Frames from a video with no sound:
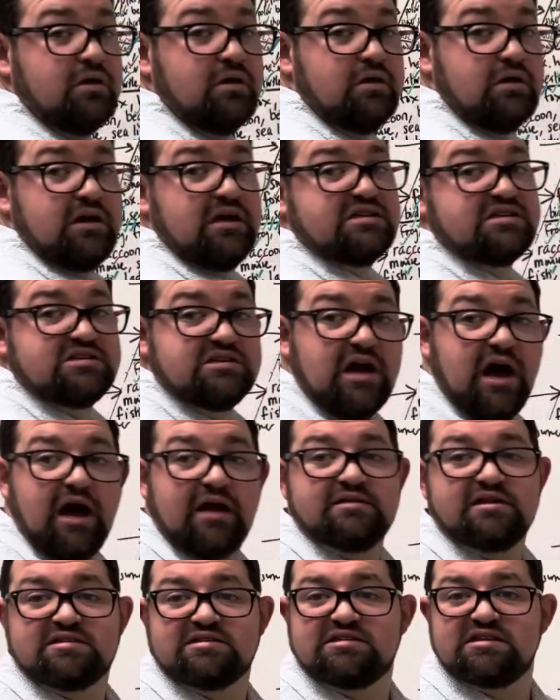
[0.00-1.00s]
It's not
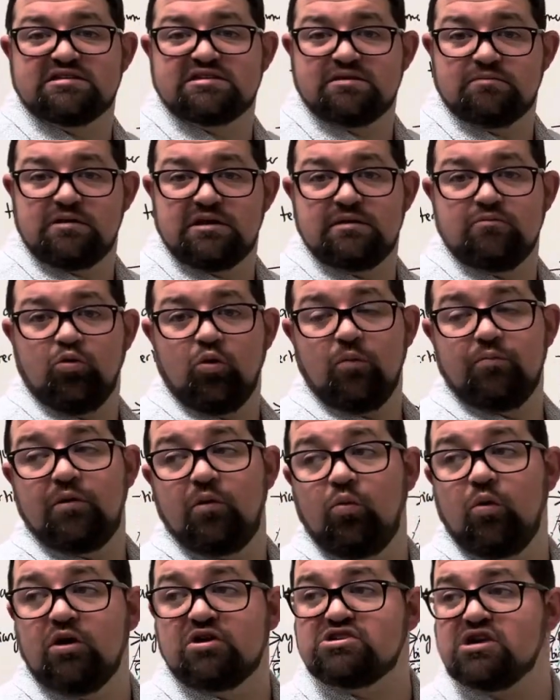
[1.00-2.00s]
in the system anymore. But
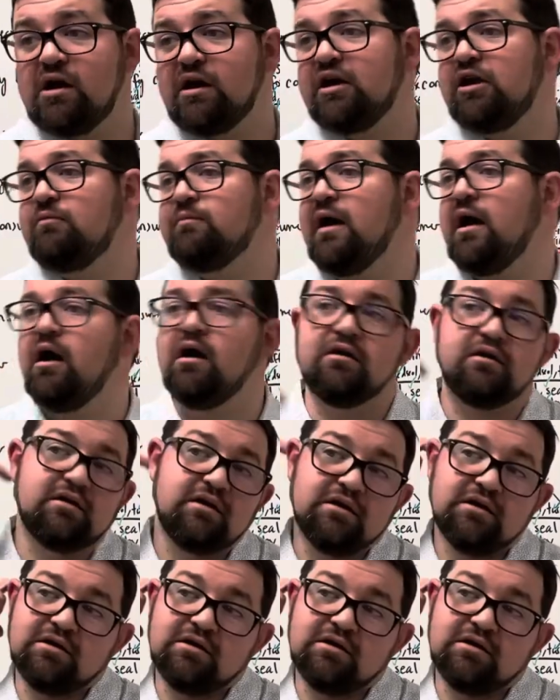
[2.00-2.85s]
we're talking about,